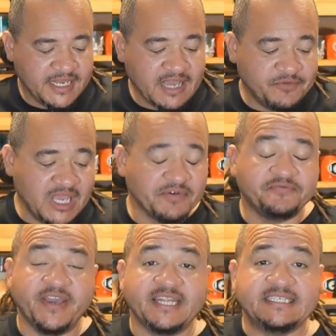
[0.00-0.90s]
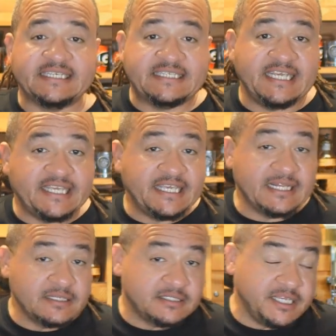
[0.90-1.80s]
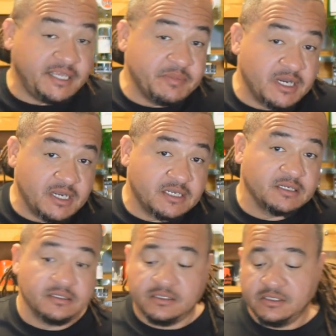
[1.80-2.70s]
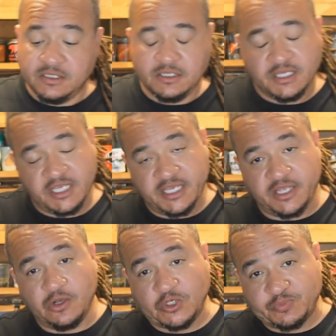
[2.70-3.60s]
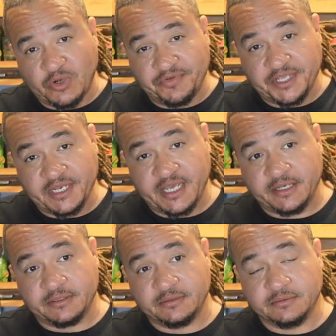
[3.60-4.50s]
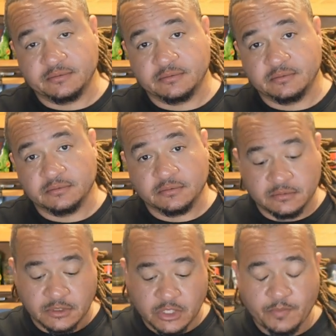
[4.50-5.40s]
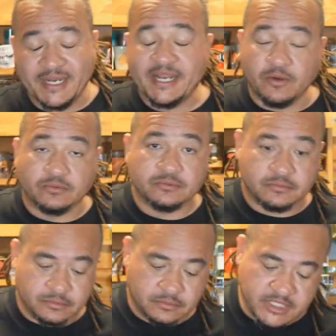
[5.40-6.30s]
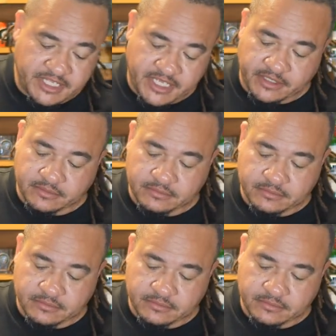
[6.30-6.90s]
Now, if you have a fancy tiki mug, it goes perfect in that. But I don't. Not yet.